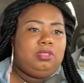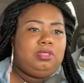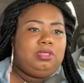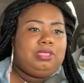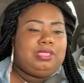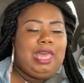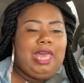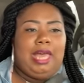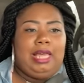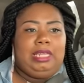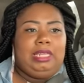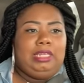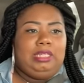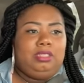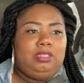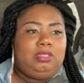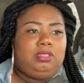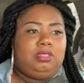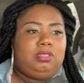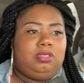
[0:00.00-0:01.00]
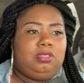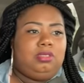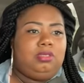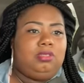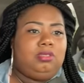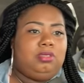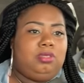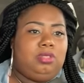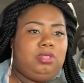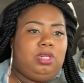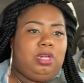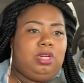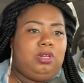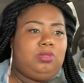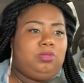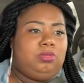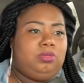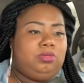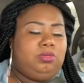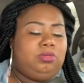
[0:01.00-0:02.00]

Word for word: really. salads. You know.